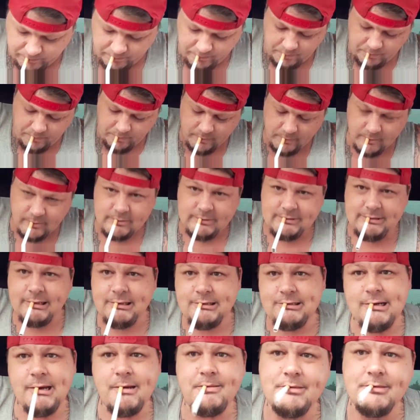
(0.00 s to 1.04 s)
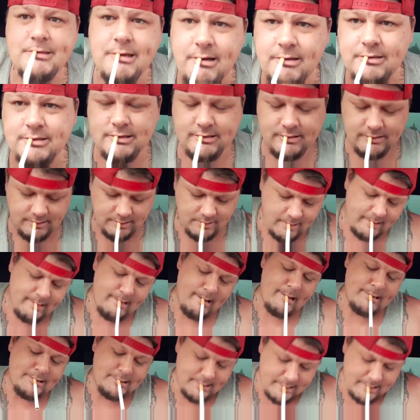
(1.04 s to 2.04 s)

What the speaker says: See, James Jones, you ain't got shit.